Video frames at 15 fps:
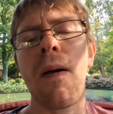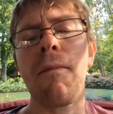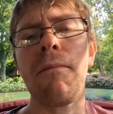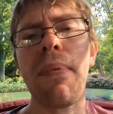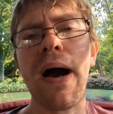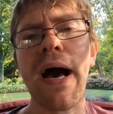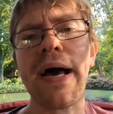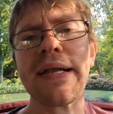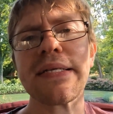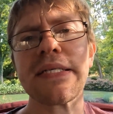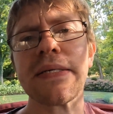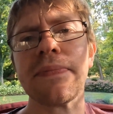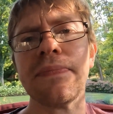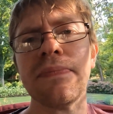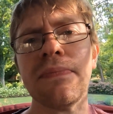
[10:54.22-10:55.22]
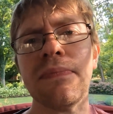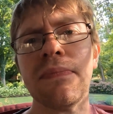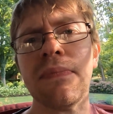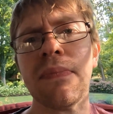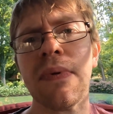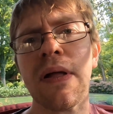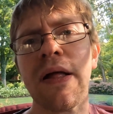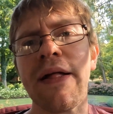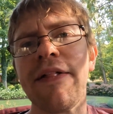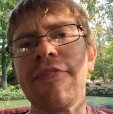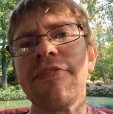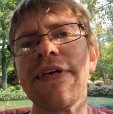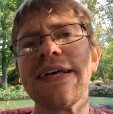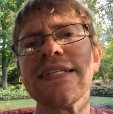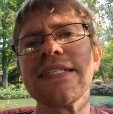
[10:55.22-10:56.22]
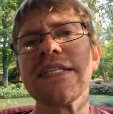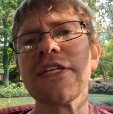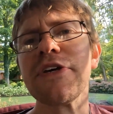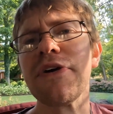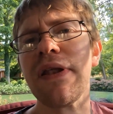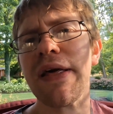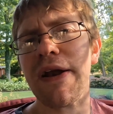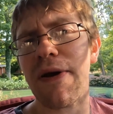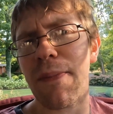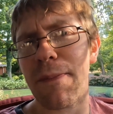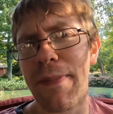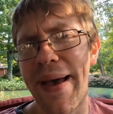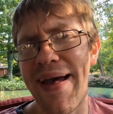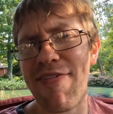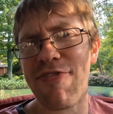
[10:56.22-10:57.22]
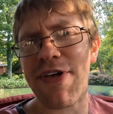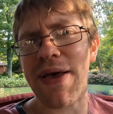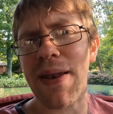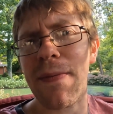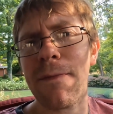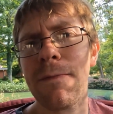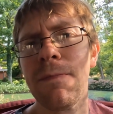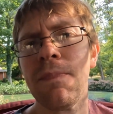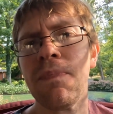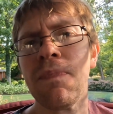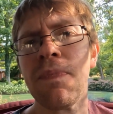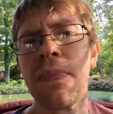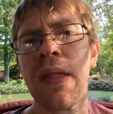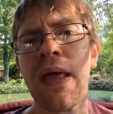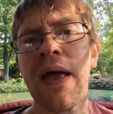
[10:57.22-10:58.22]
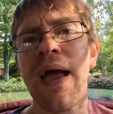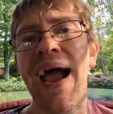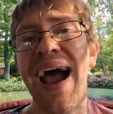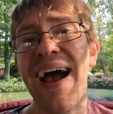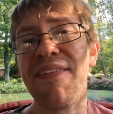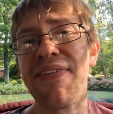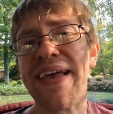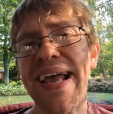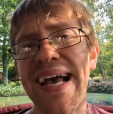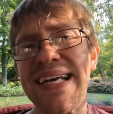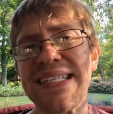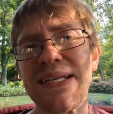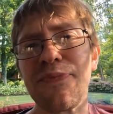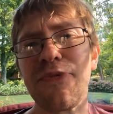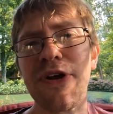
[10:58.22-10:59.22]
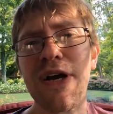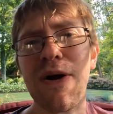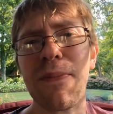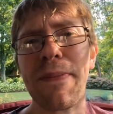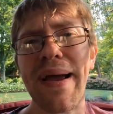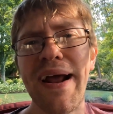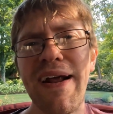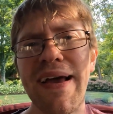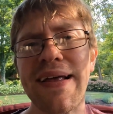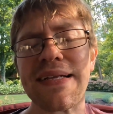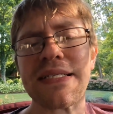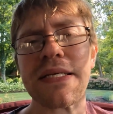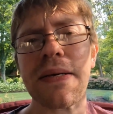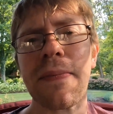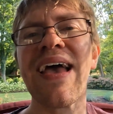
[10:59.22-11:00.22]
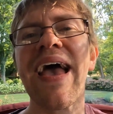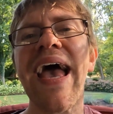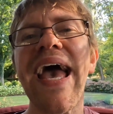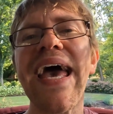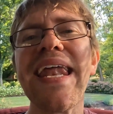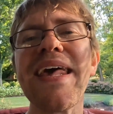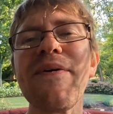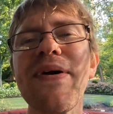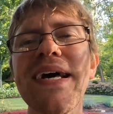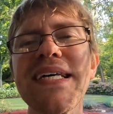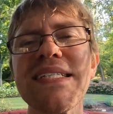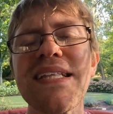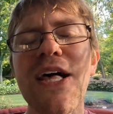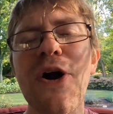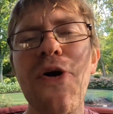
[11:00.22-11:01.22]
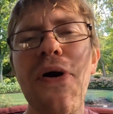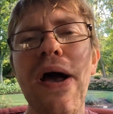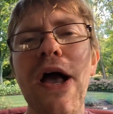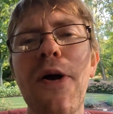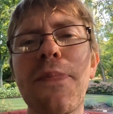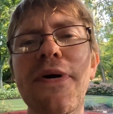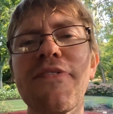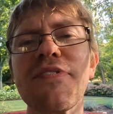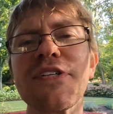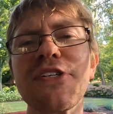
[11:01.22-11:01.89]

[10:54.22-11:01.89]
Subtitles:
But this new little method, I think, has some real merit. Anyways though, I hope you've